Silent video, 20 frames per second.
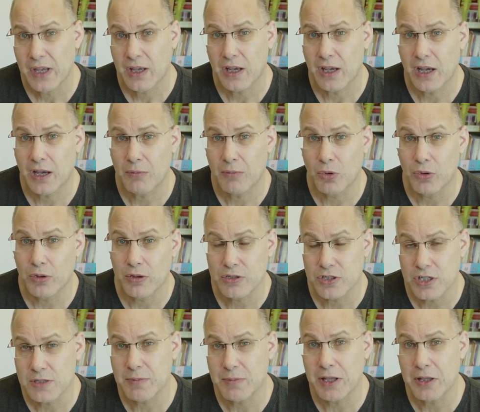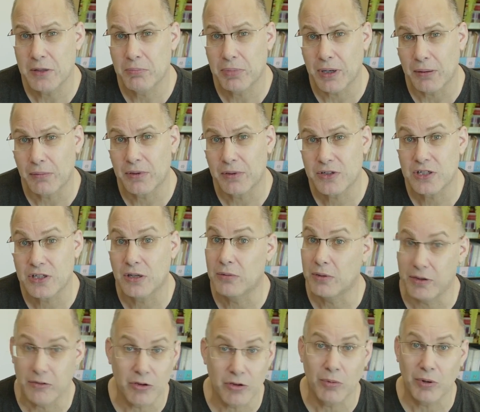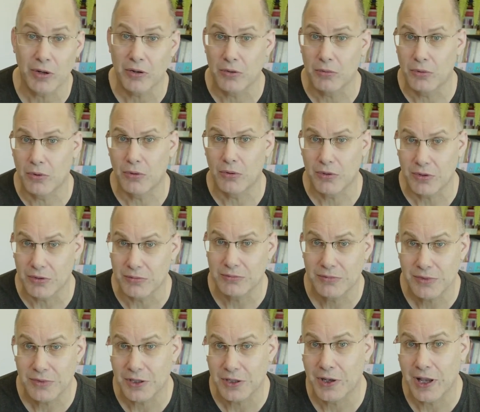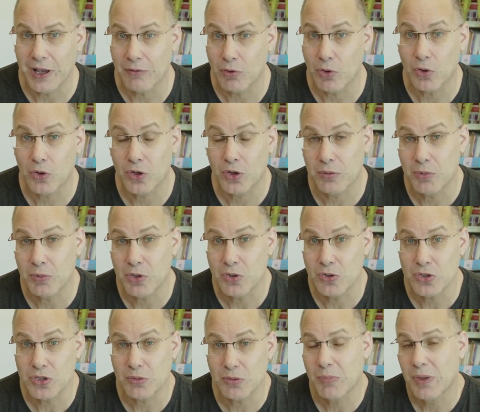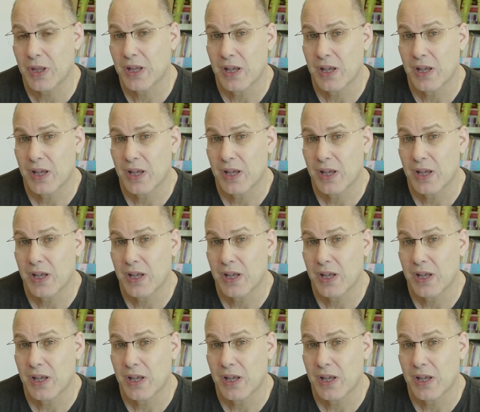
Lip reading: Although she's made them public, so everyone in the world can have a look at them and use them.